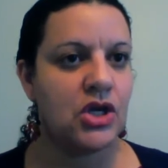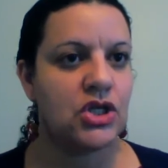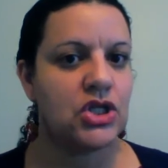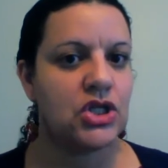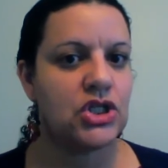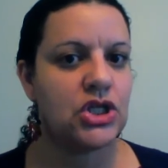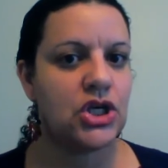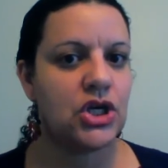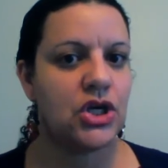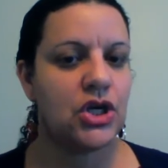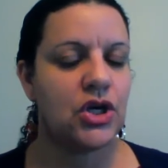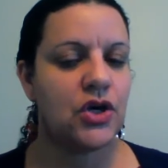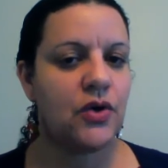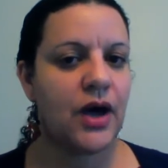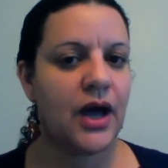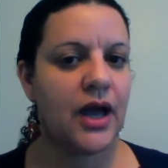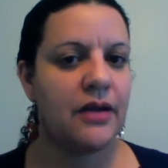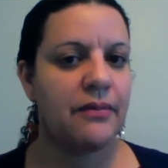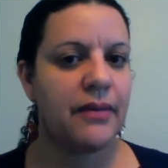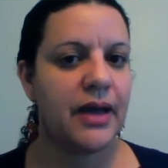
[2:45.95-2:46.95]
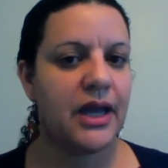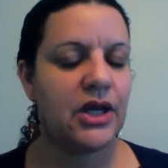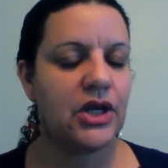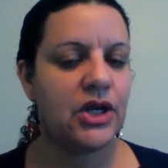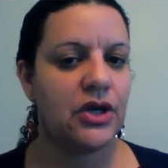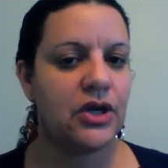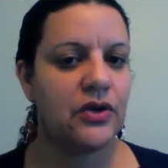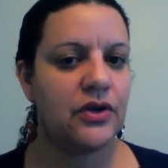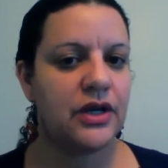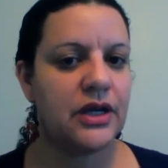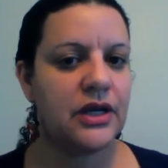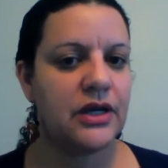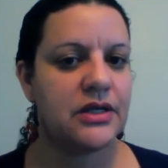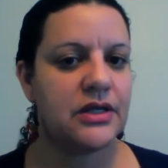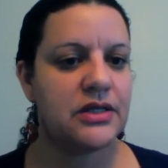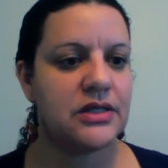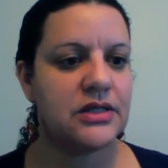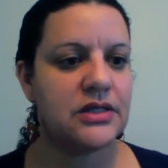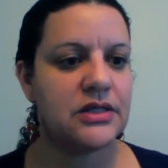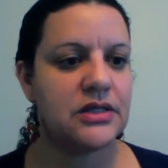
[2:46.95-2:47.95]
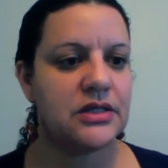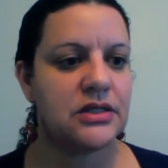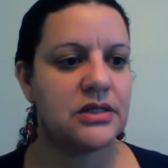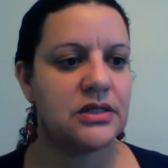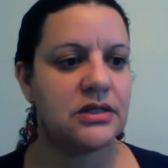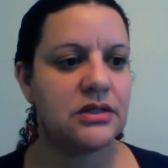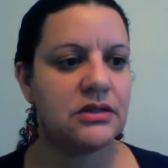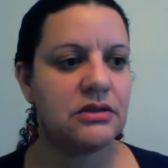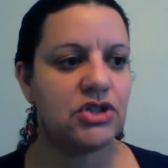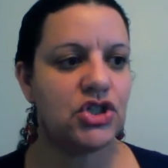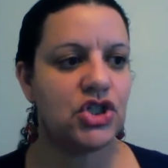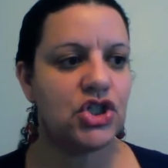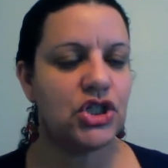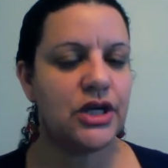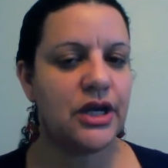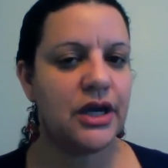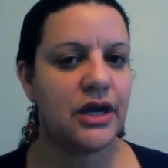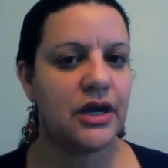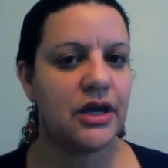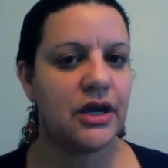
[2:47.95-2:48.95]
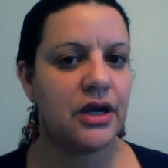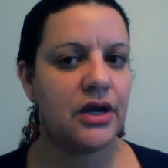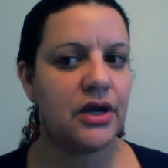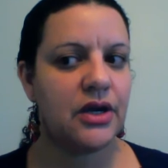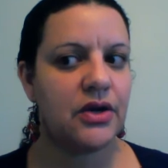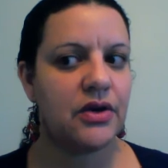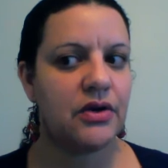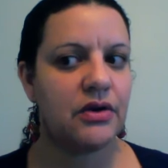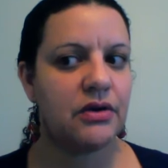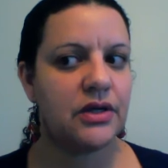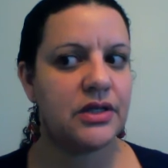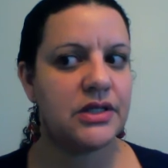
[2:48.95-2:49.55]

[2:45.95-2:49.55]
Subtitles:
So I might notice a chair,